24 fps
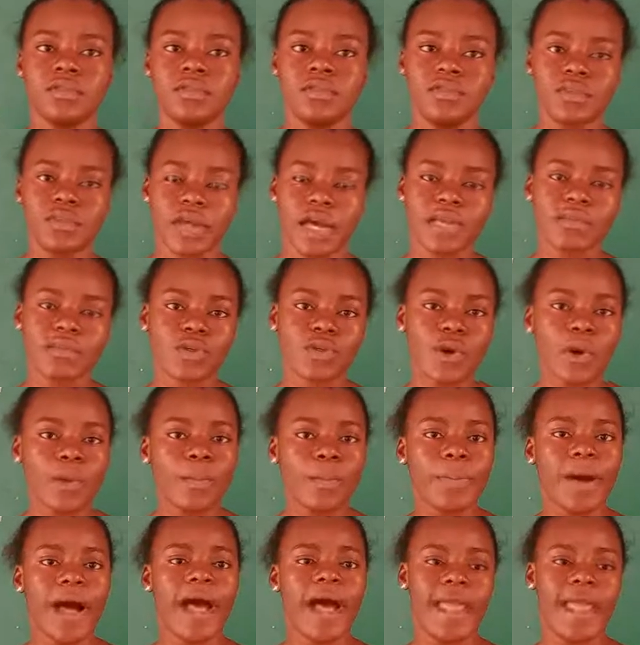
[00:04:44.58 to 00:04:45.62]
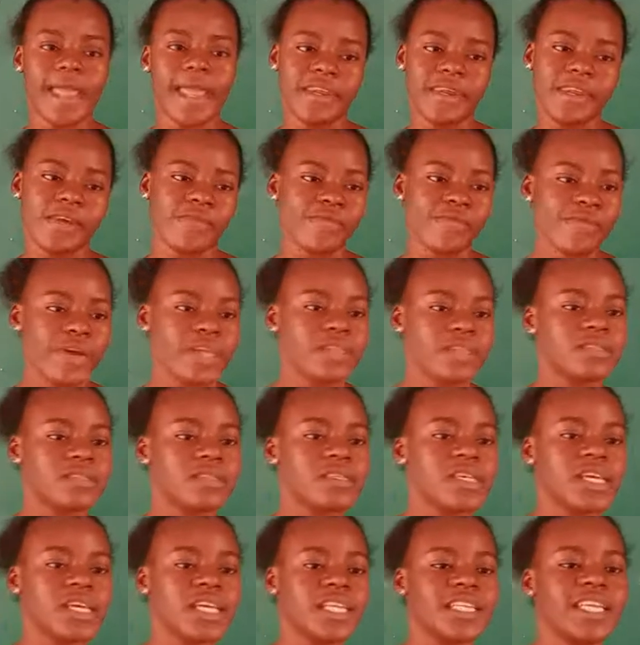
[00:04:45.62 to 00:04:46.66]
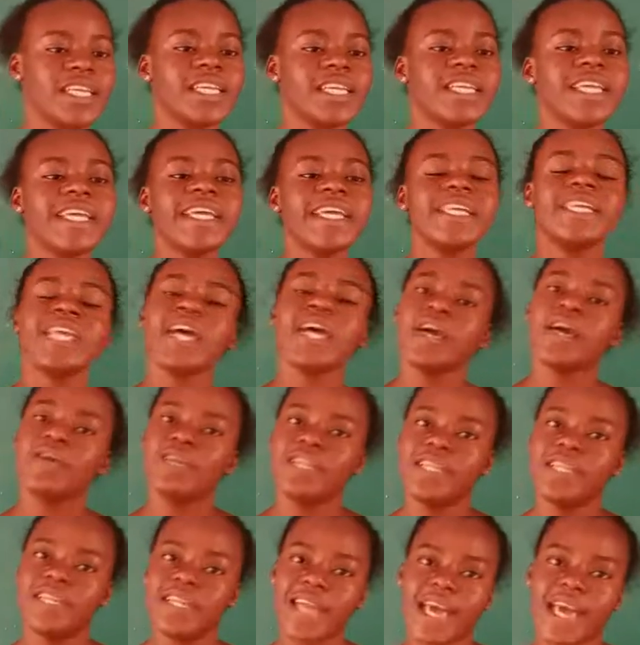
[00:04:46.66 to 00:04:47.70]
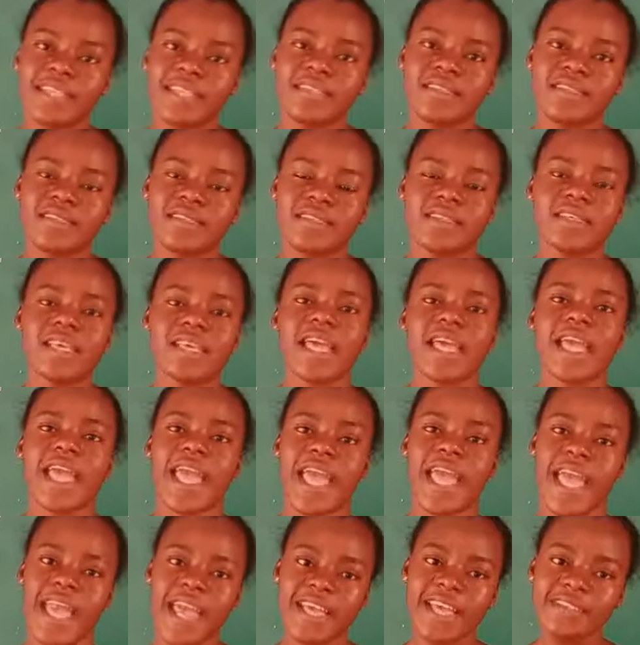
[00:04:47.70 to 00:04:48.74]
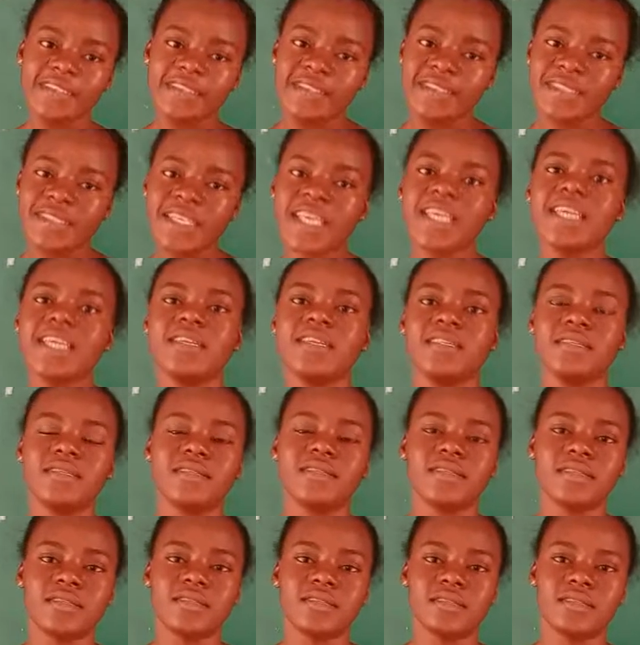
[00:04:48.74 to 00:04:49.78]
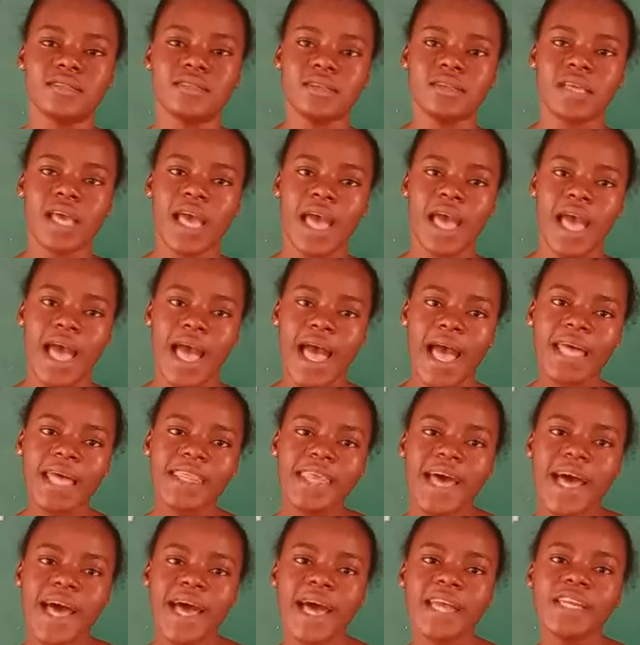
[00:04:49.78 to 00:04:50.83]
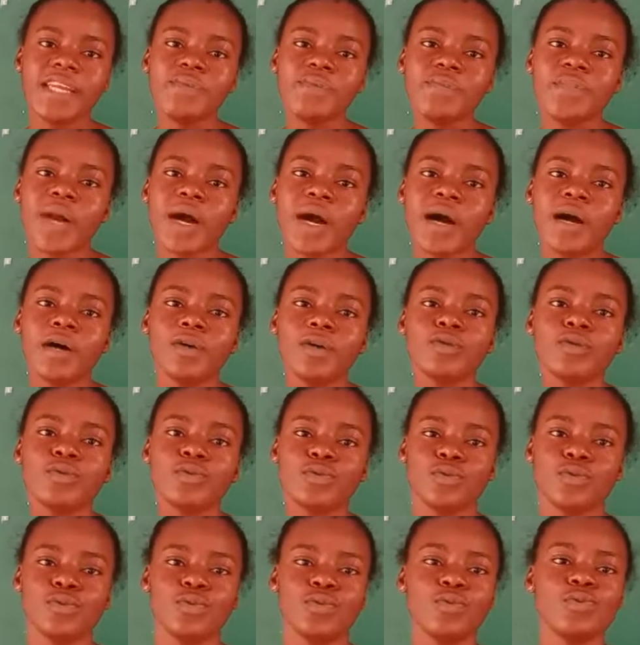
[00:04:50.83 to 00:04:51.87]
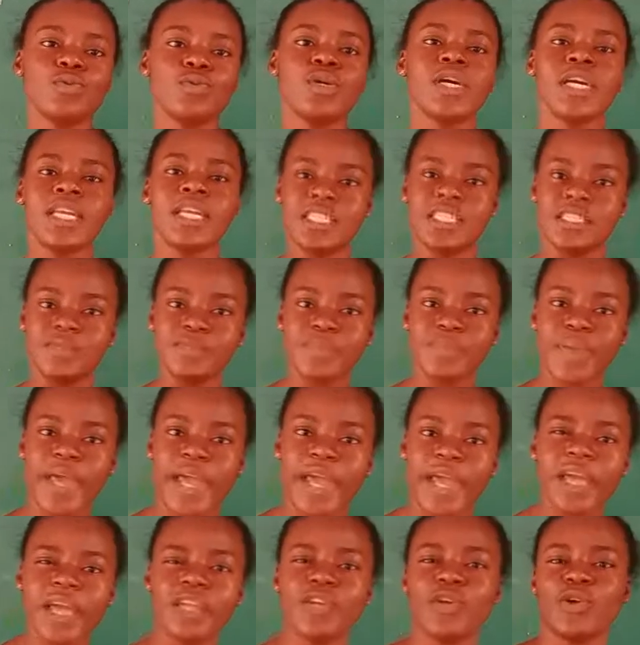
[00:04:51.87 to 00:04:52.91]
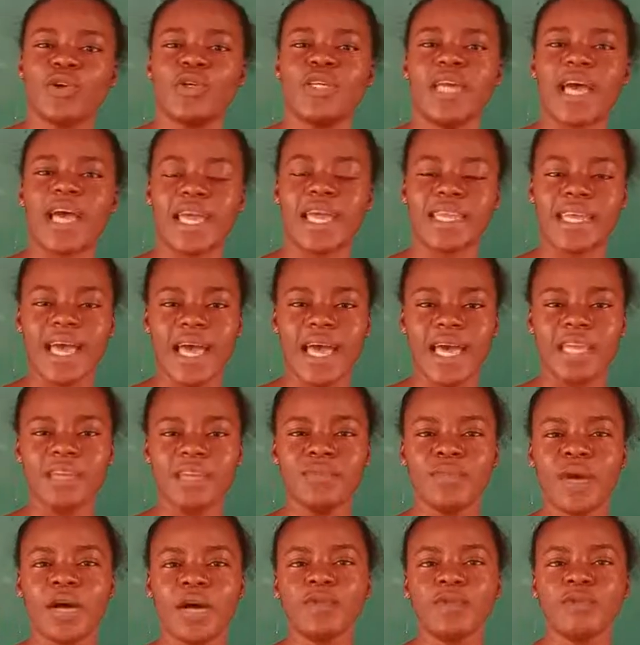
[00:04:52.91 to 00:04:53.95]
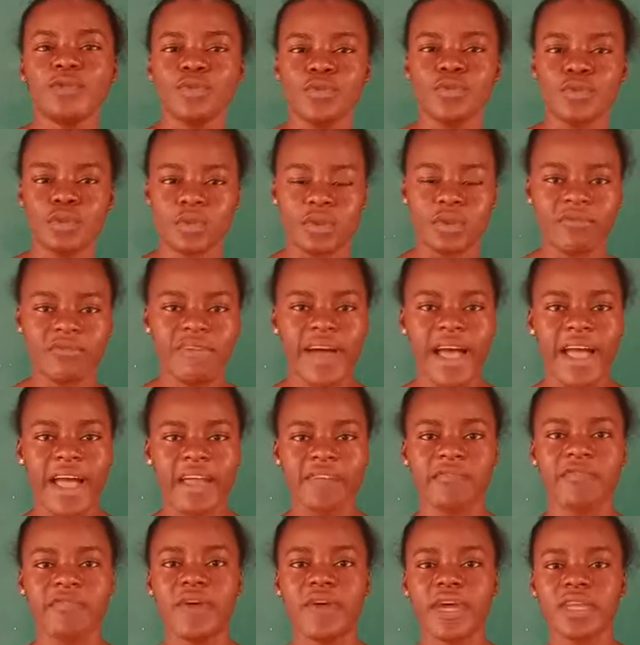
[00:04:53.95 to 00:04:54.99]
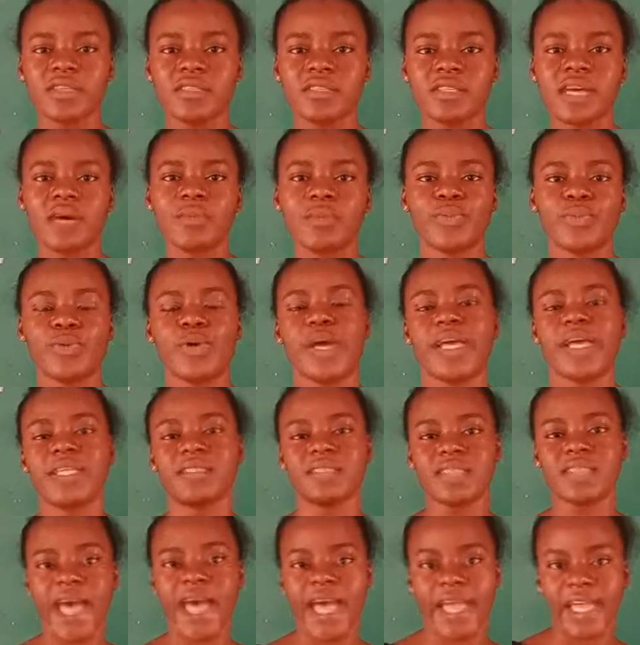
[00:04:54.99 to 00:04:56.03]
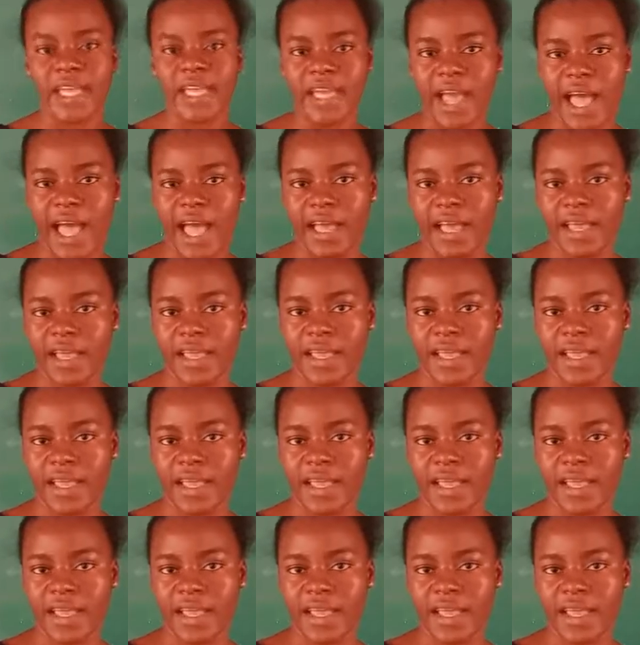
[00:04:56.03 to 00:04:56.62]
grasshopper and the rest, they need nuts and seeds. Other animals too depend on other animals to survive. For example, a tiger